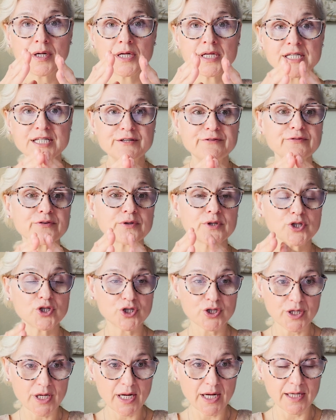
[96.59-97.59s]

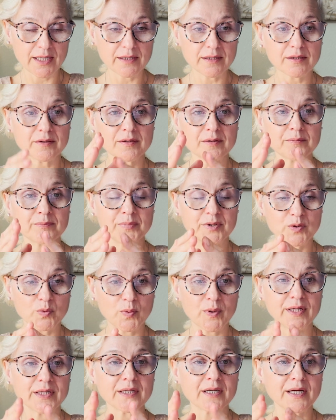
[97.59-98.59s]
differentiate
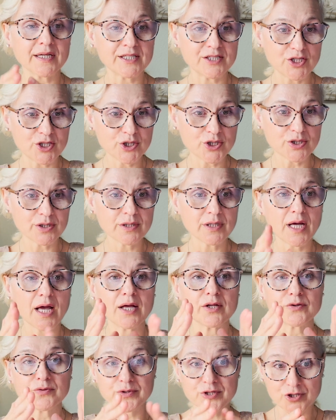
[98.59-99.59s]
between condition
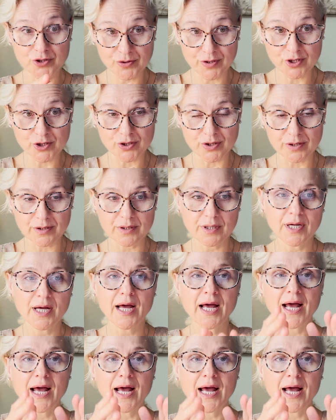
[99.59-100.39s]
and restriction.